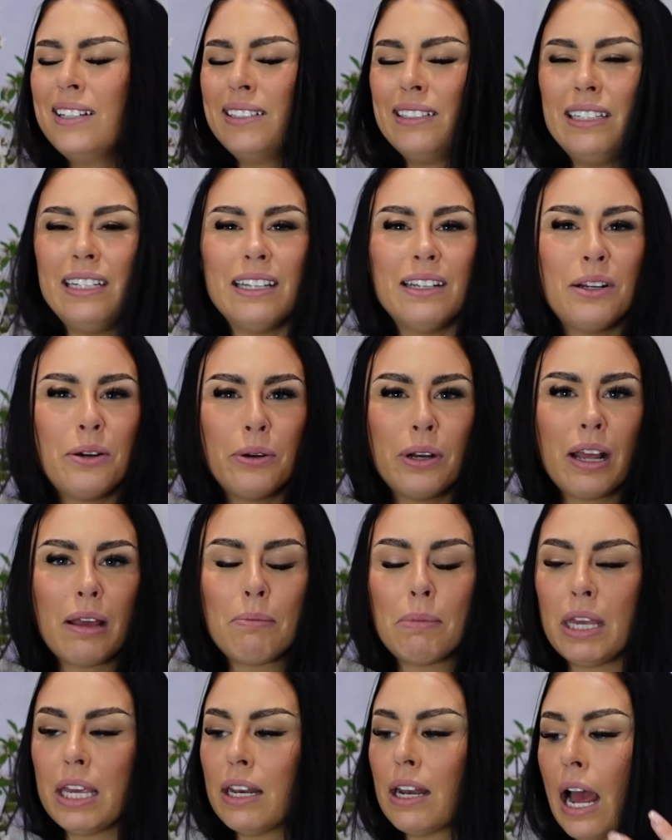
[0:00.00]
you know what I
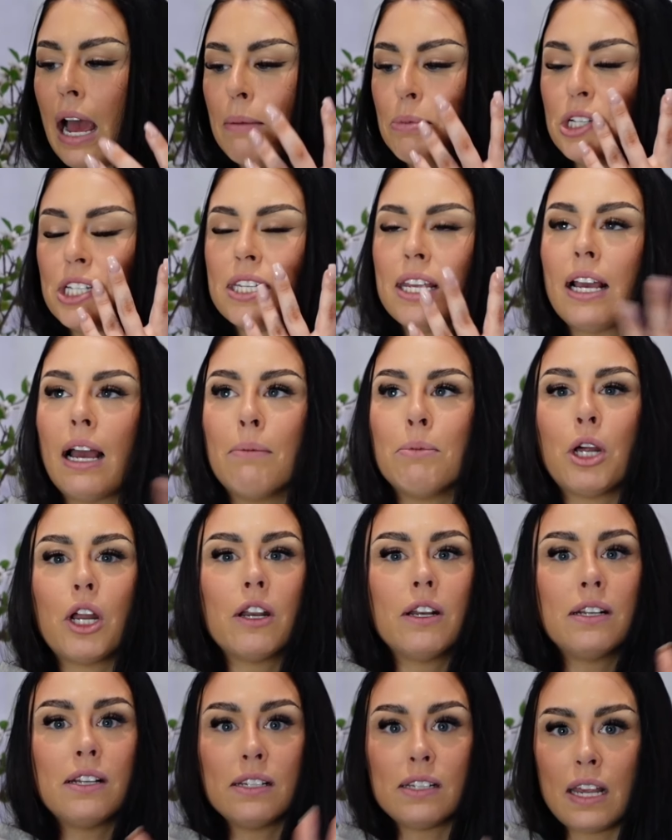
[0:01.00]
mean? I'm just like, I'm not
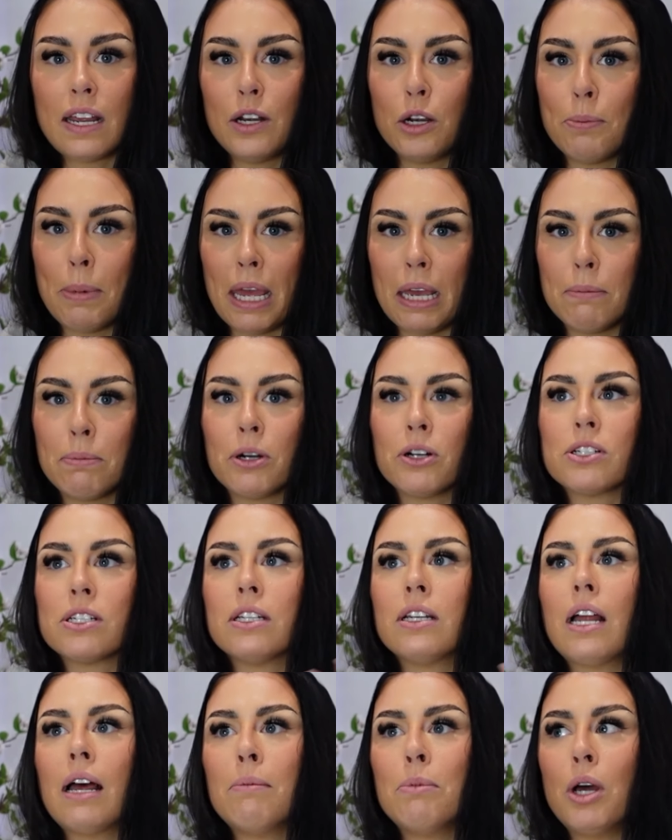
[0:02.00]
a designer bag
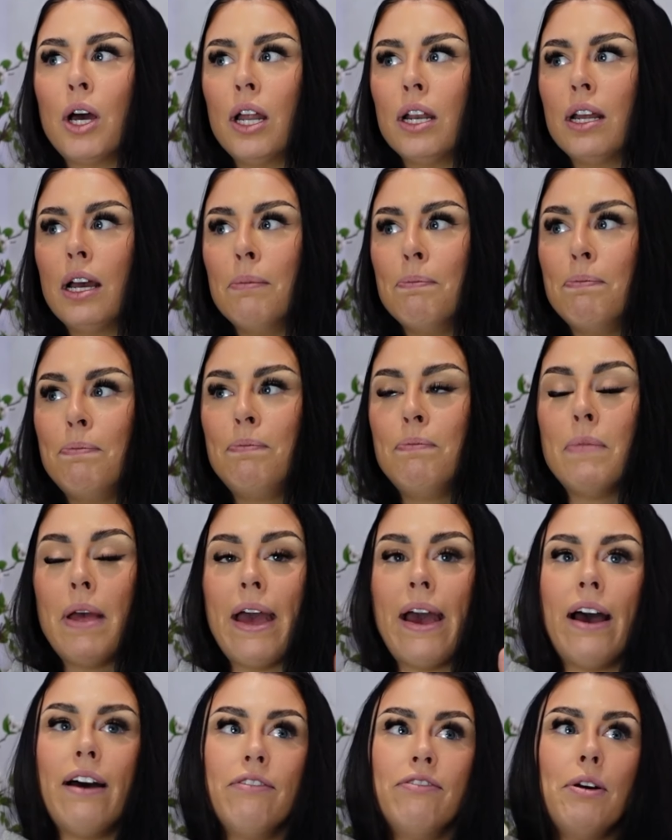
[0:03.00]
person. I'm not a
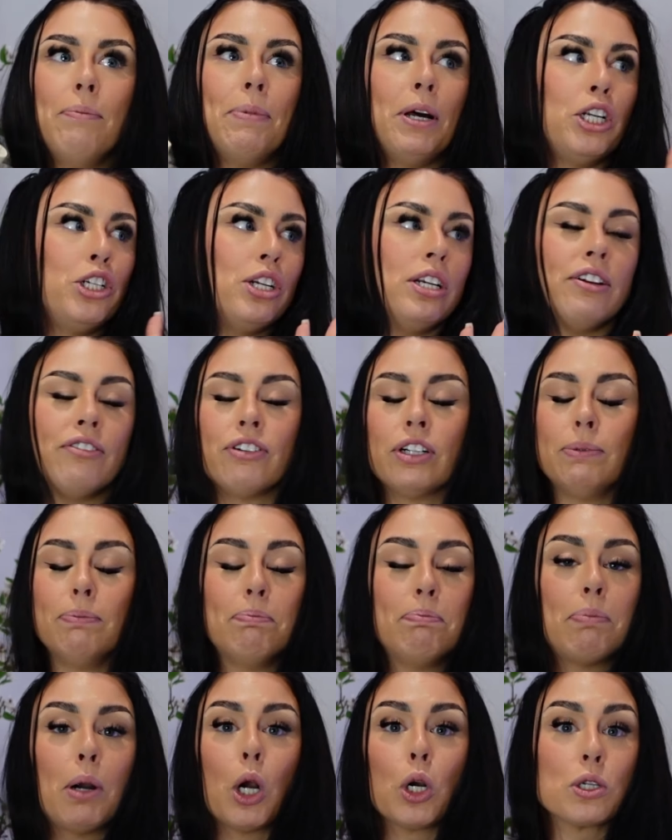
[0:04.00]
have a bunch of different
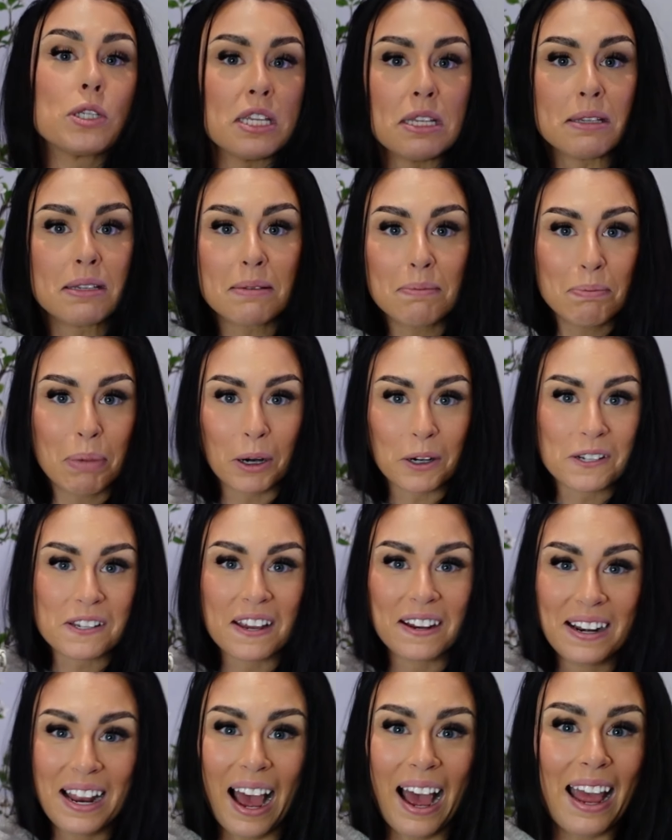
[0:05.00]
purses
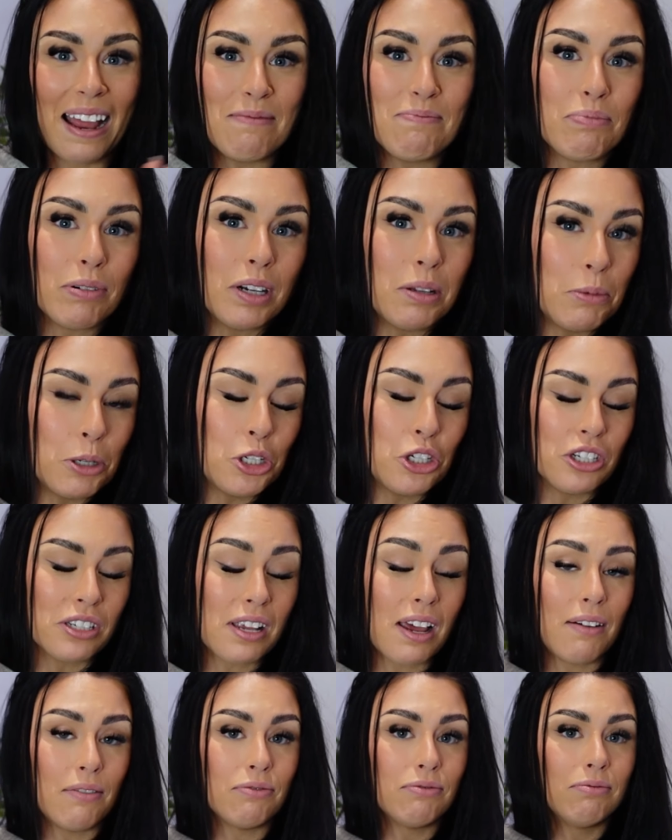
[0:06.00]
person. I pretty much just
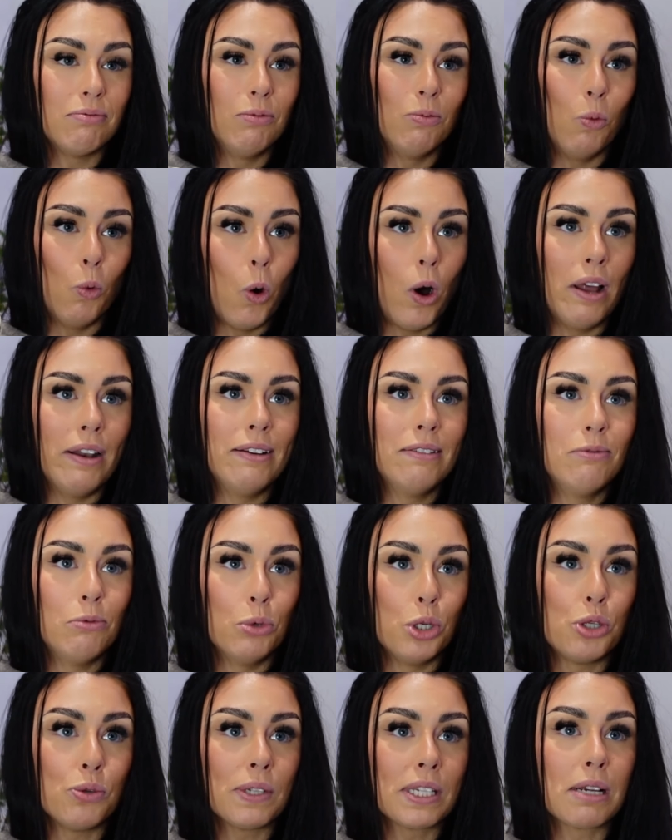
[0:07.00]
have one,
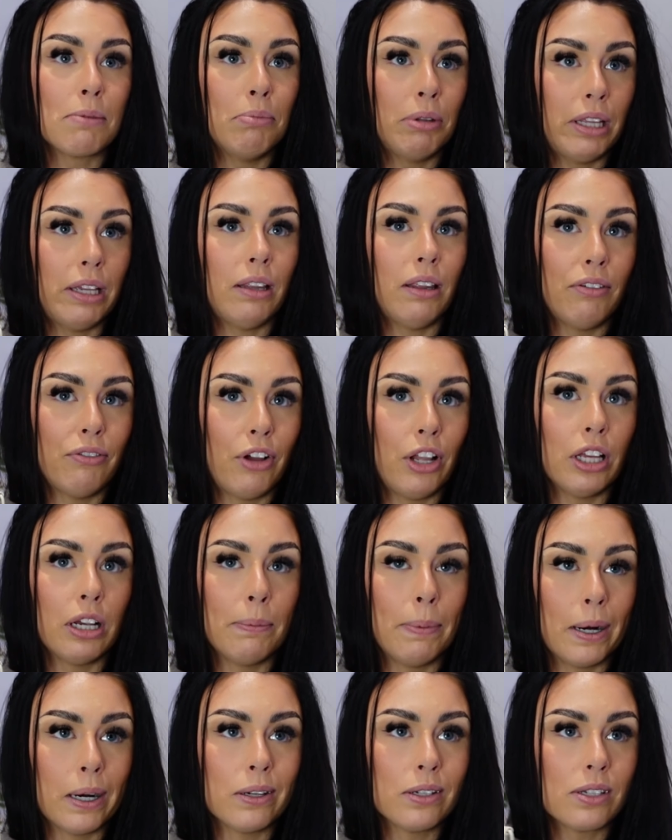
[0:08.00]
which was completely falling
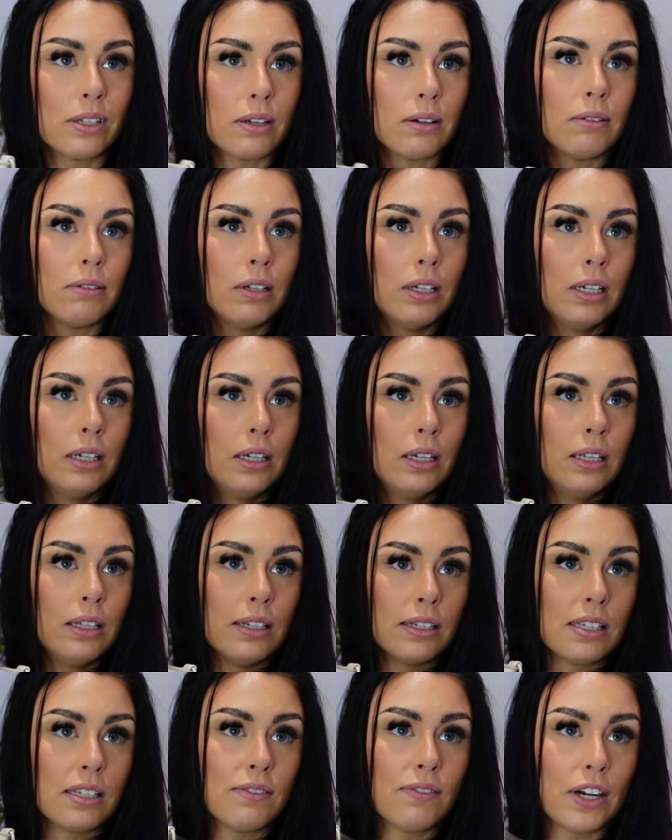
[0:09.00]
apart. So
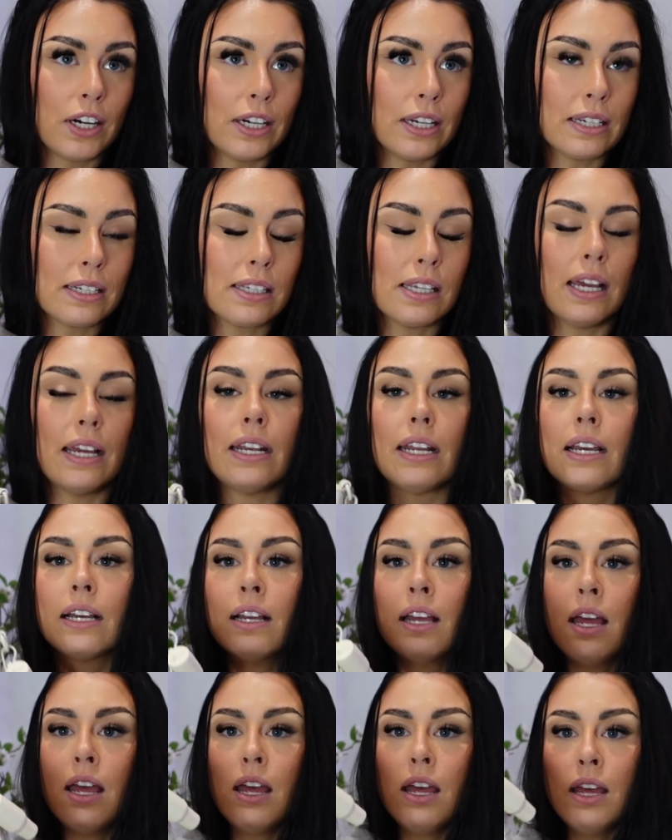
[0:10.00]
this is very
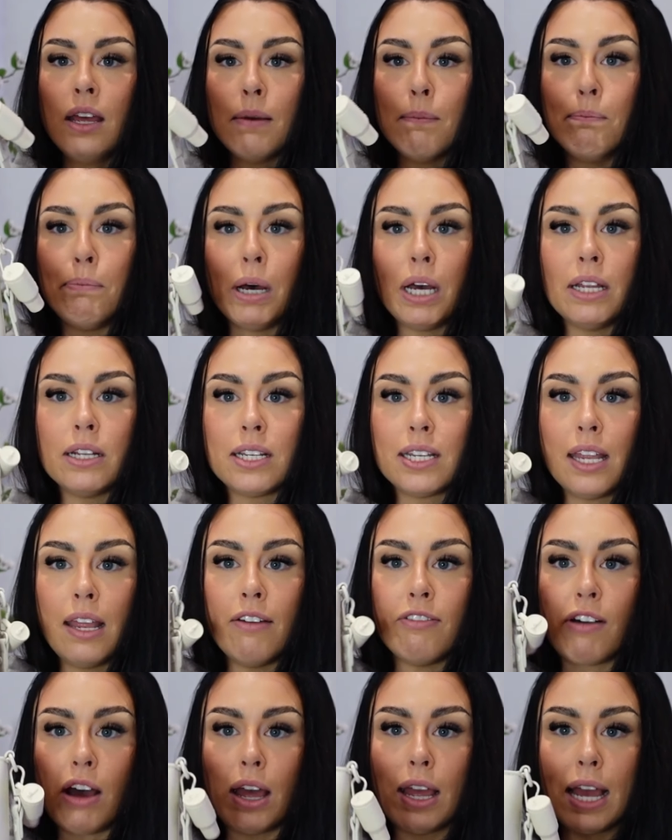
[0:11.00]
exciting. But
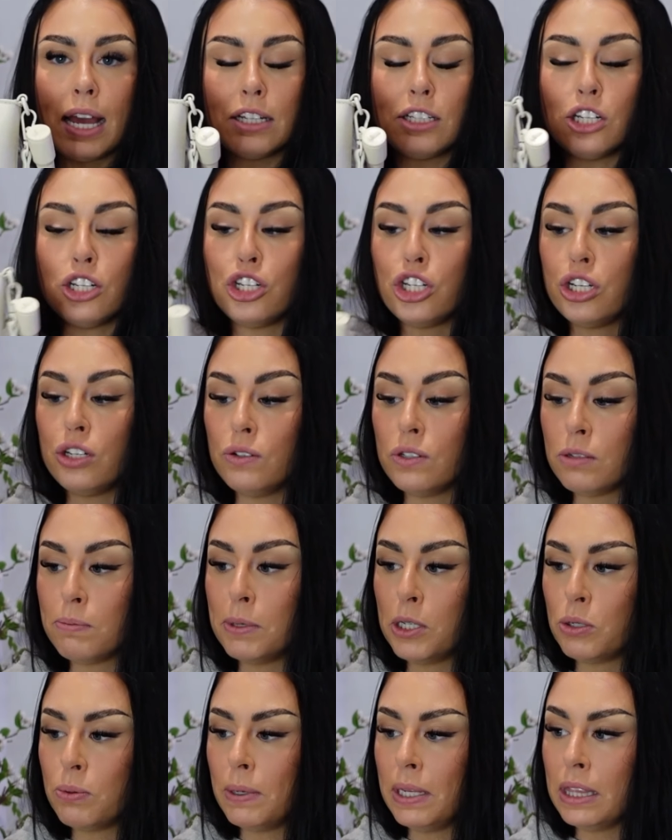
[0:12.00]
if I had to choose
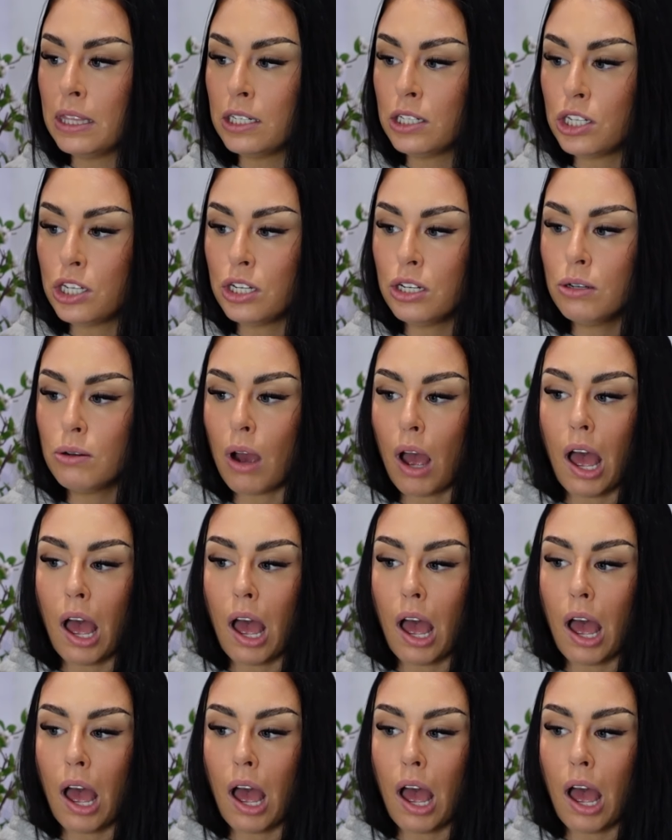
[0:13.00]
between the two,